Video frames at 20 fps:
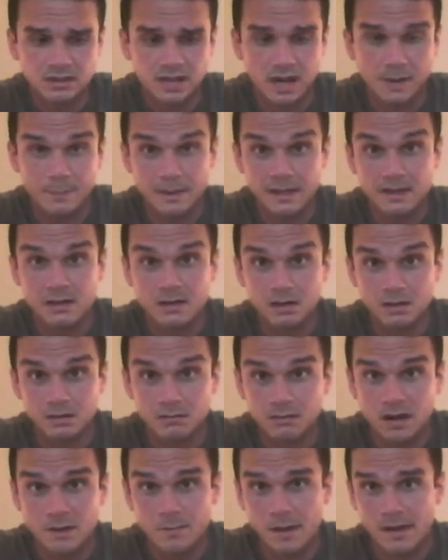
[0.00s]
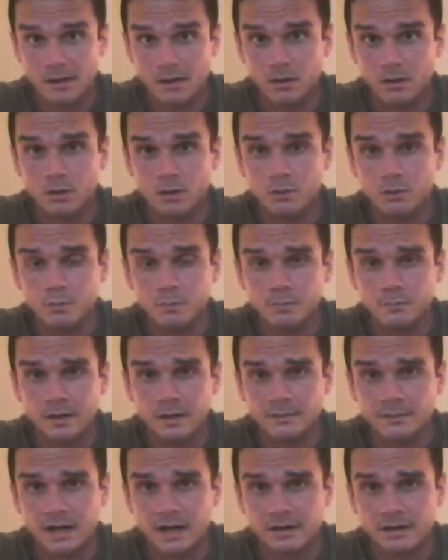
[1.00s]
I'm here. I'm at home.
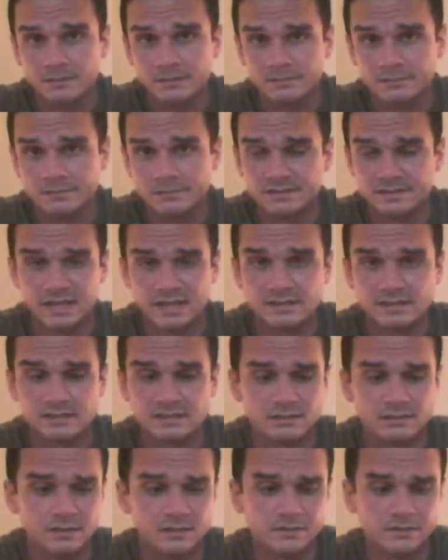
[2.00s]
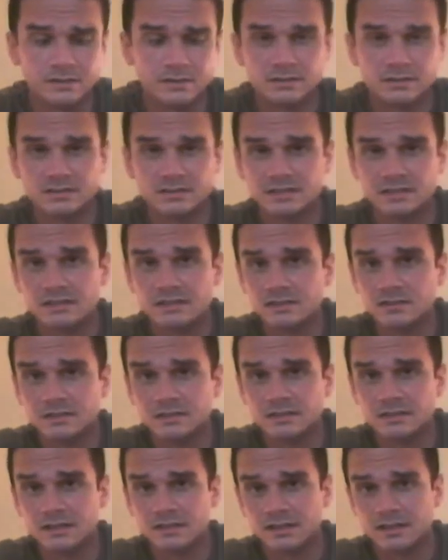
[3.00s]
I'm not stationed overseas or
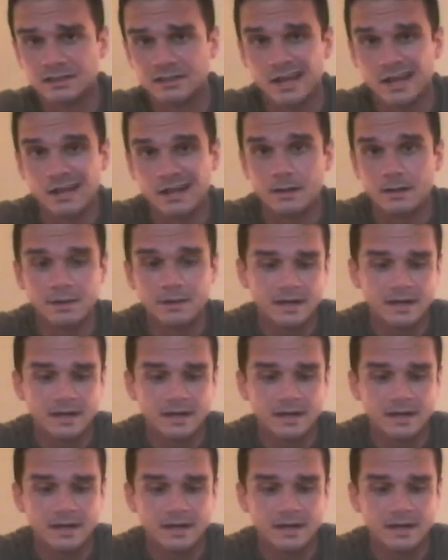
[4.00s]
anything like that.